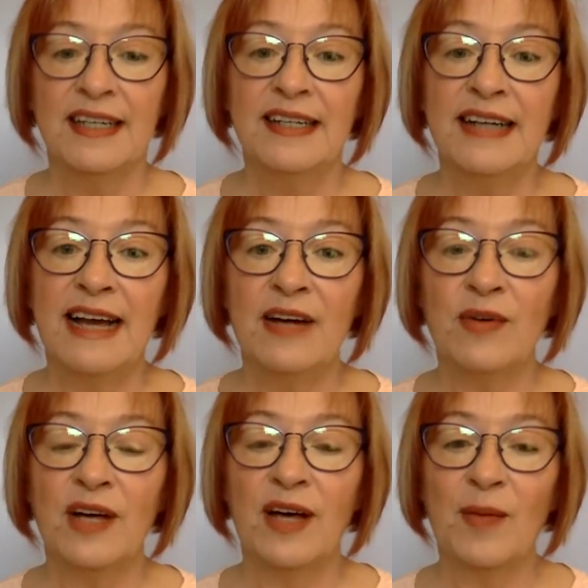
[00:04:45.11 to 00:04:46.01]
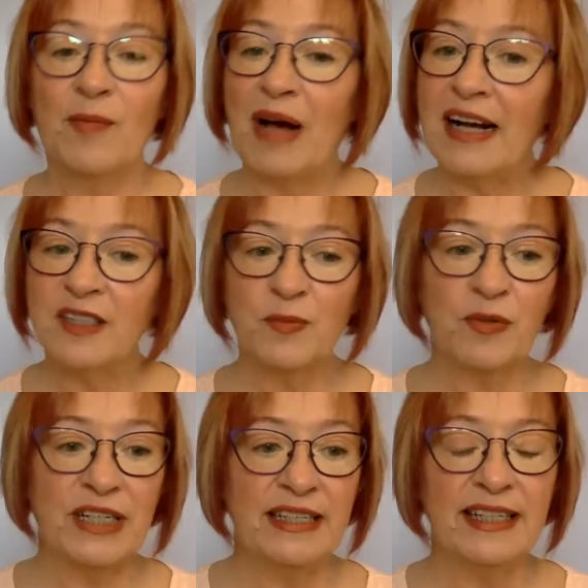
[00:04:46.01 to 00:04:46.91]
Now, box
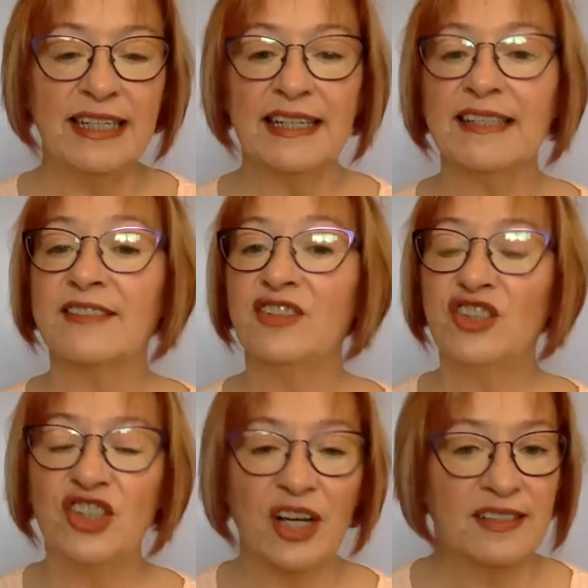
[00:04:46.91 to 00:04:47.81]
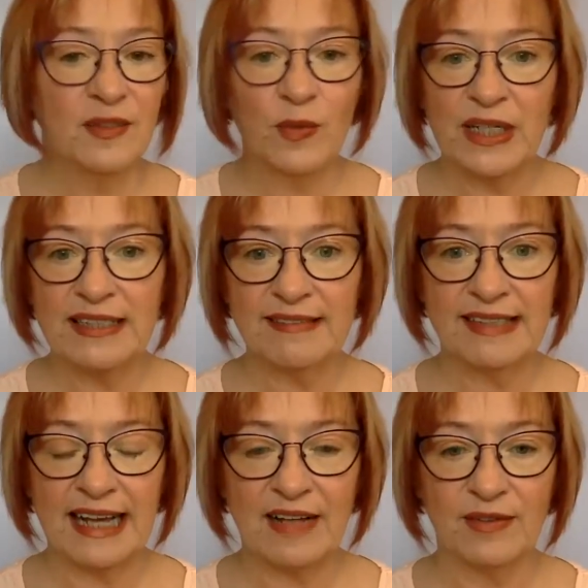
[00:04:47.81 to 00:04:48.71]
breathing is just what it
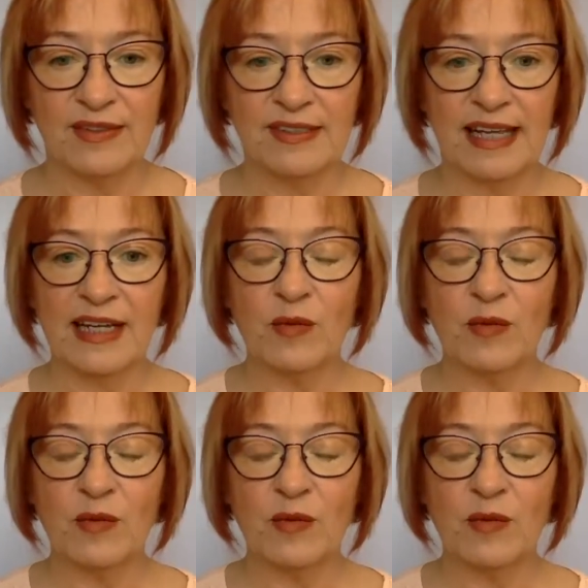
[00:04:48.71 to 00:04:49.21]
sounds like.